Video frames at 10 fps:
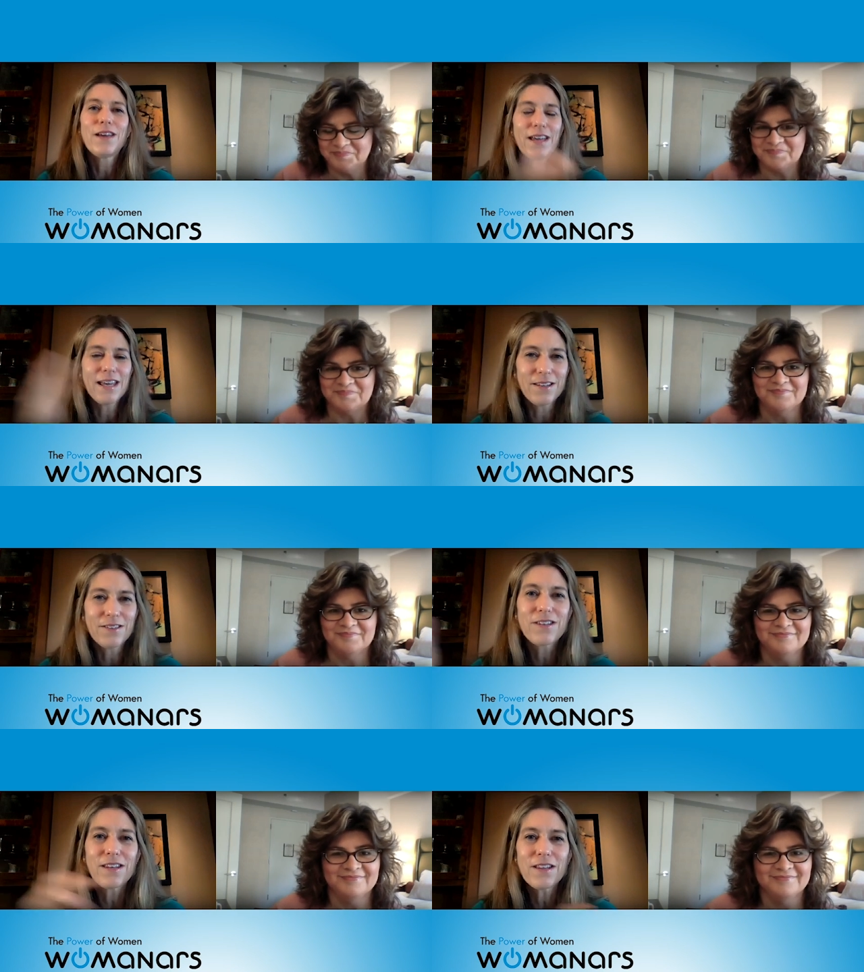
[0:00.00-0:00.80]
Speaker 1: it's
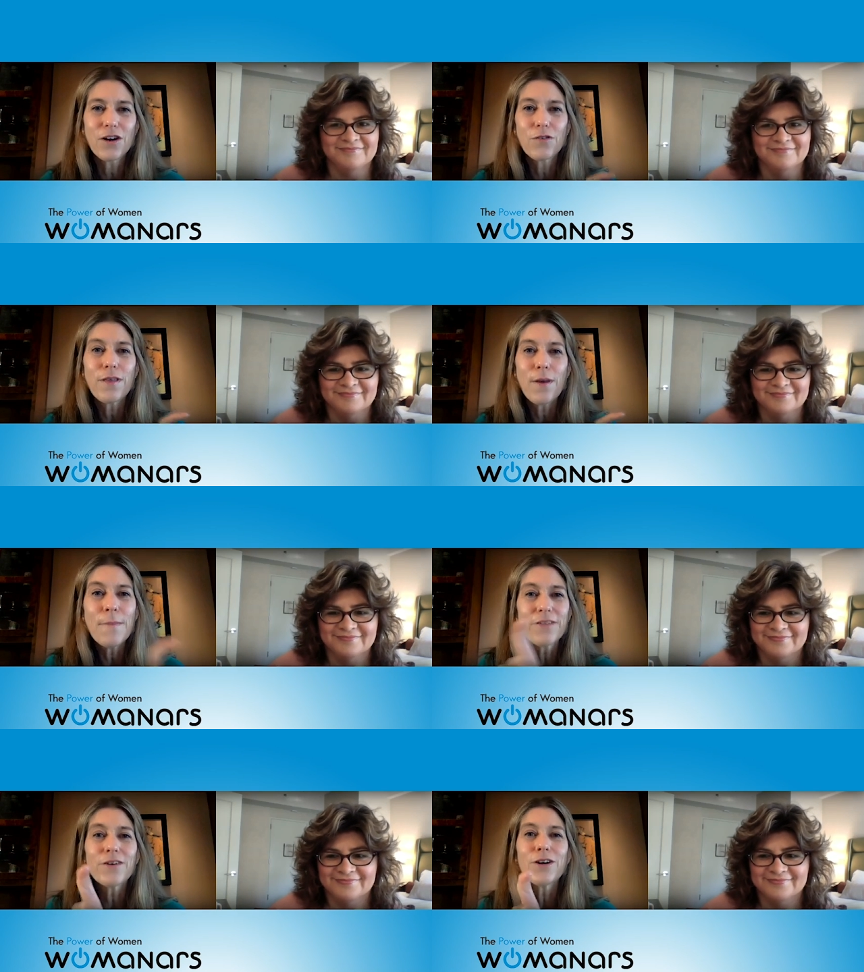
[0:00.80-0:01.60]
you know the
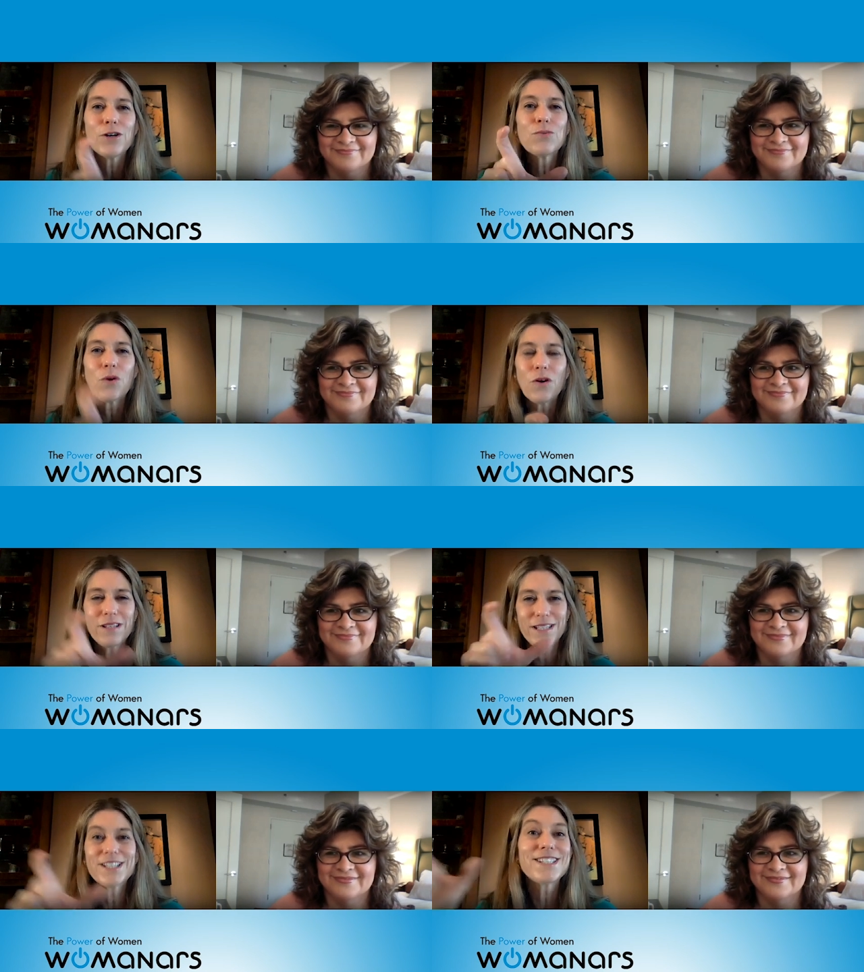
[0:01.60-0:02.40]
motherhood role
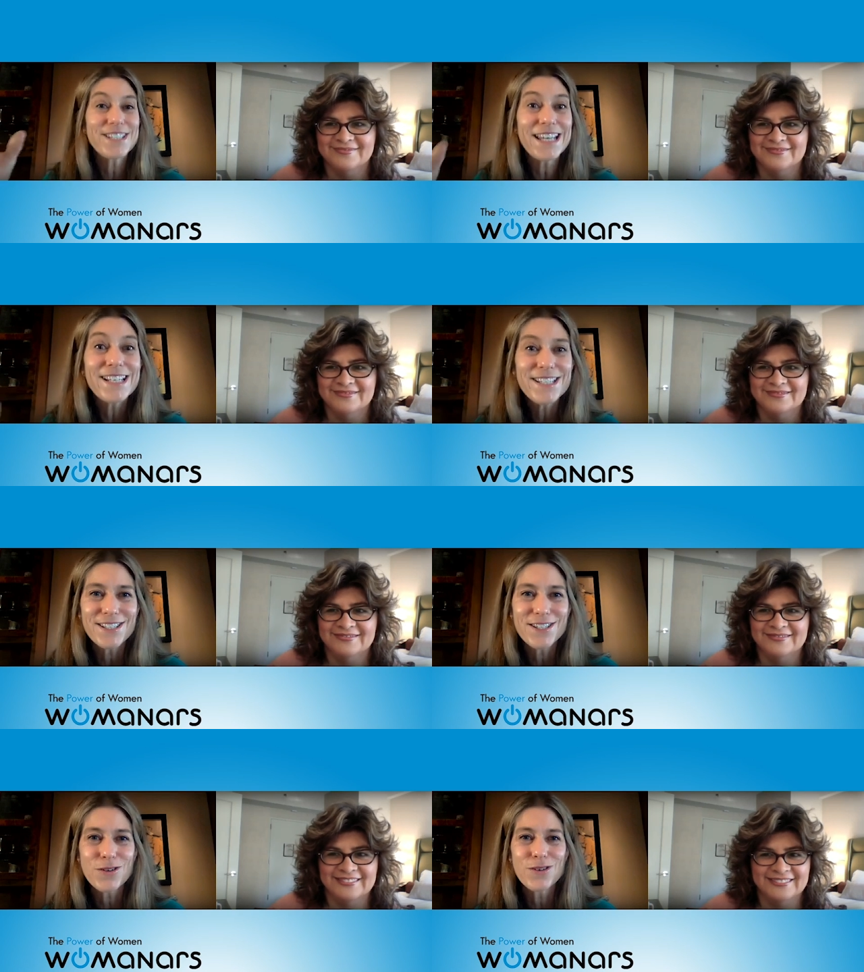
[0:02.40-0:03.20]
it just
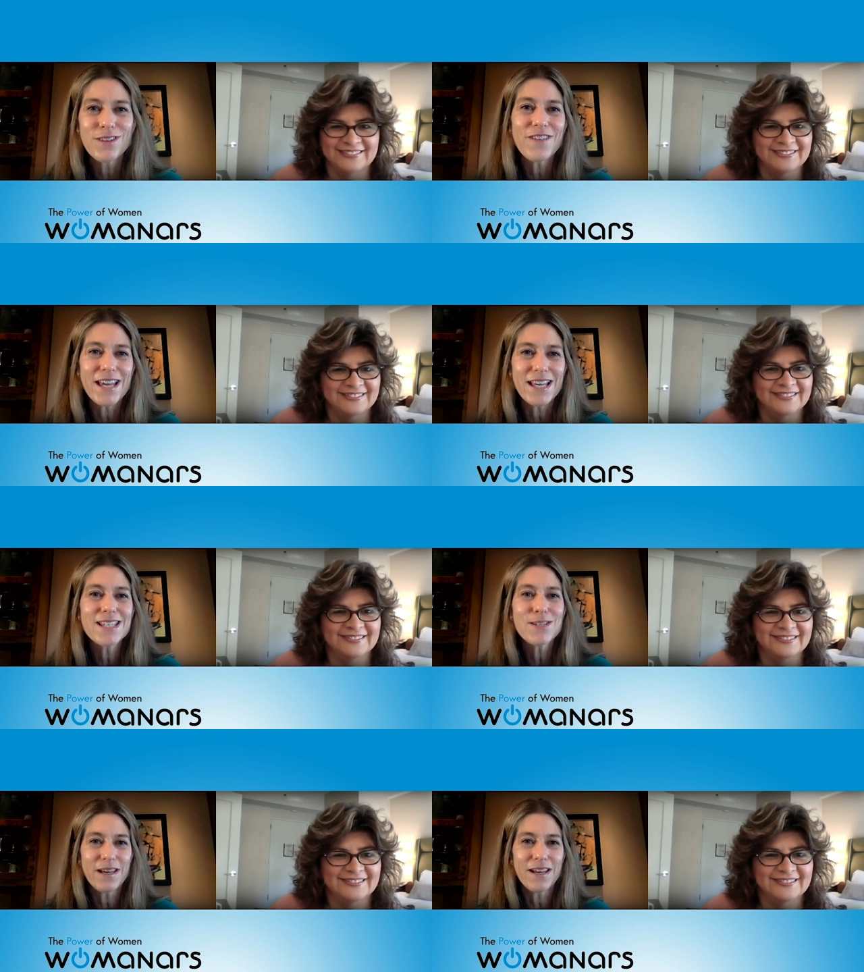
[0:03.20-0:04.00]
changes through the
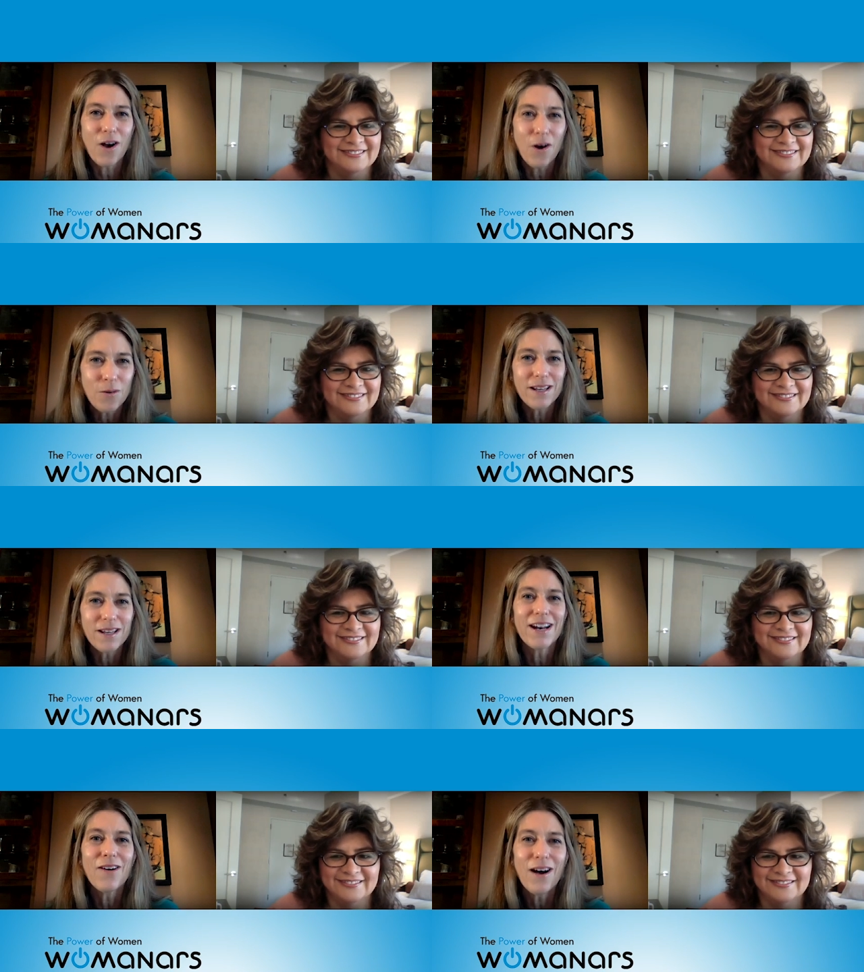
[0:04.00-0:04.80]
phases but always you
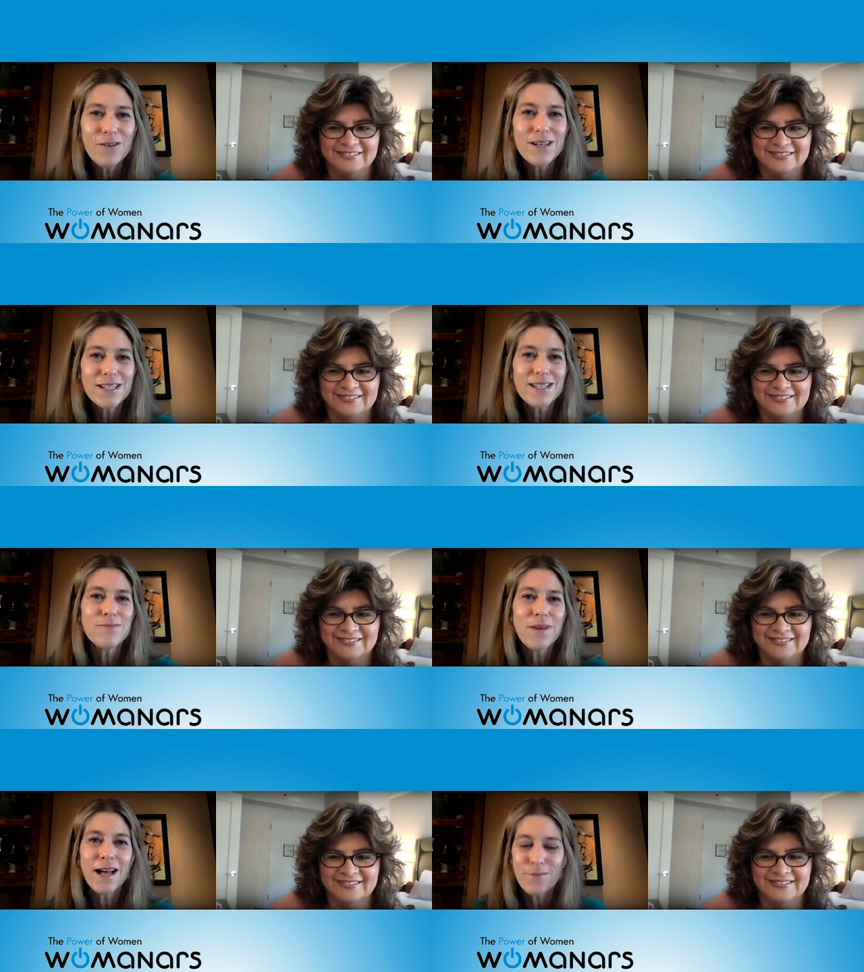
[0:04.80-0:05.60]
know always a
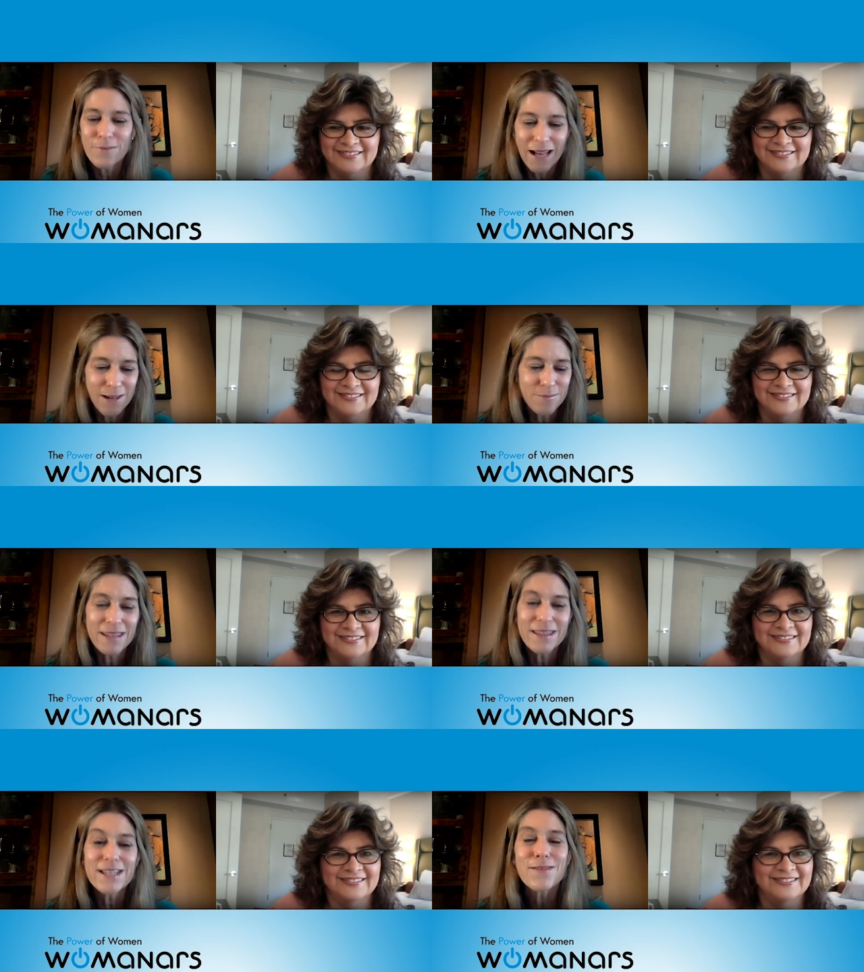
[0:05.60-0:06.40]
mom um, and the
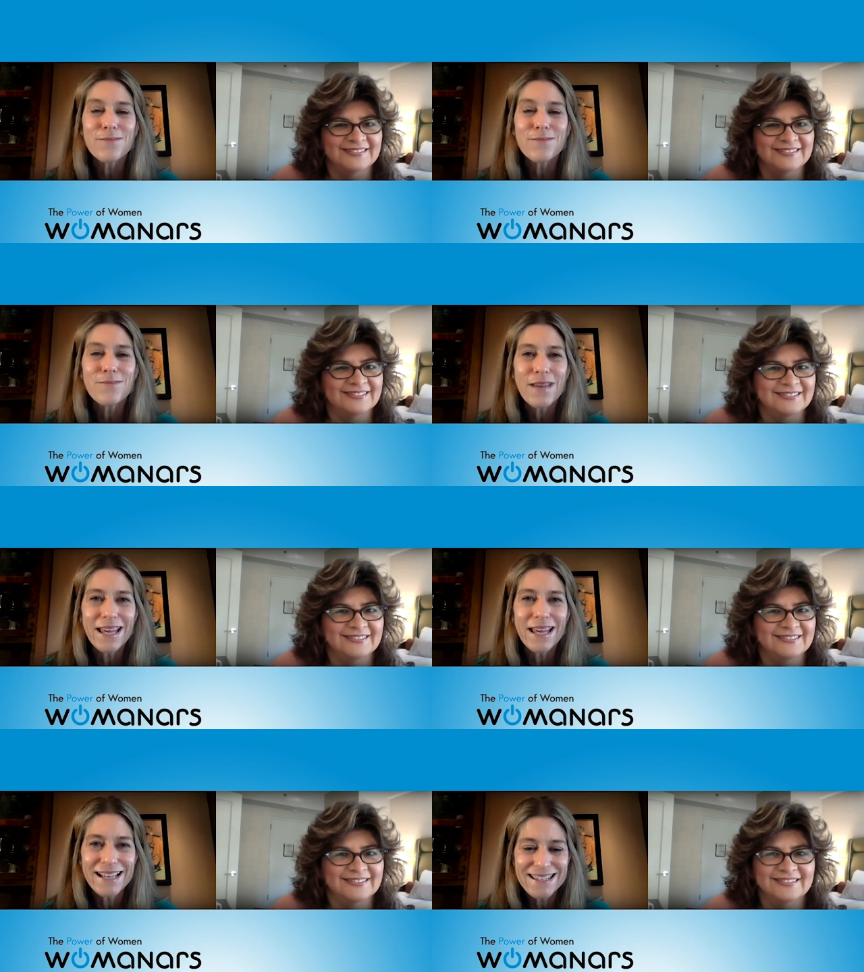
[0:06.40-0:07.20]
demands
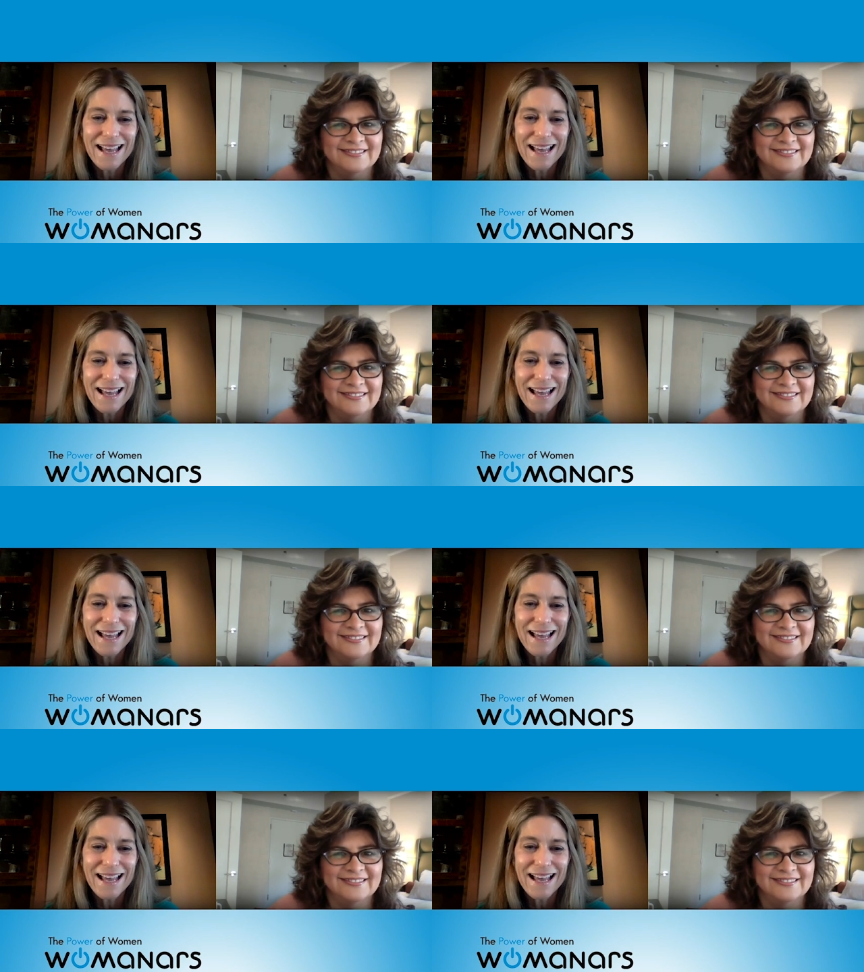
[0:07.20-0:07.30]
um,